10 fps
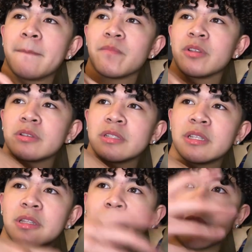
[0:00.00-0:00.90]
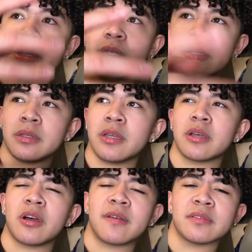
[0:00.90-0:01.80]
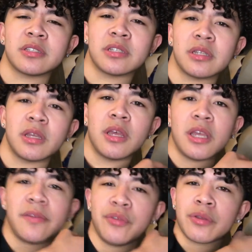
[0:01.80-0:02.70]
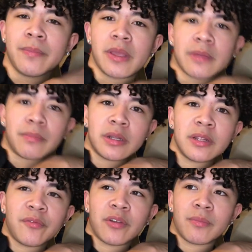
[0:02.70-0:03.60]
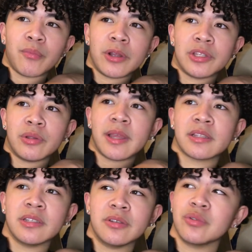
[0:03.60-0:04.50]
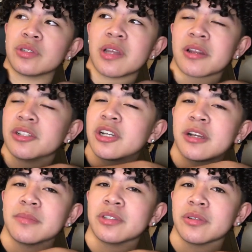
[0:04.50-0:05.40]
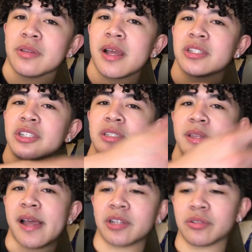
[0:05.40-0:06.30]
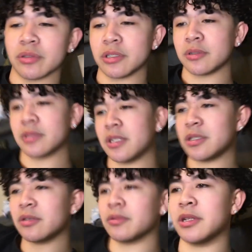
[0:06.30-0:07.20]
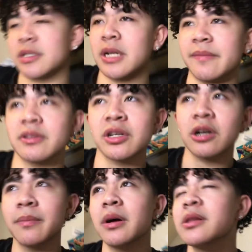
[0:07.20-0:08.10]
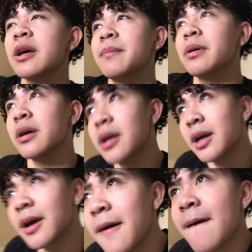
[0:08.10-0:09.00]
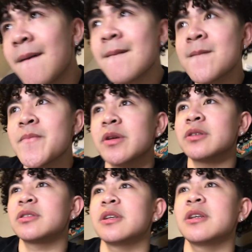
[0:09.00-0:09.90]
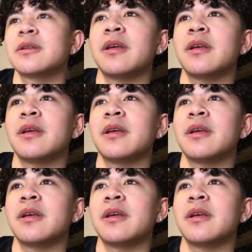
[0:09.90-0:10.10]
You know what I'm saying? The money, yeah, obviously, if you can make money from what you like to do, it's not a job, so that's just natural. You know what I'm saying? So let's not even talk about that. But you know what I'm saying?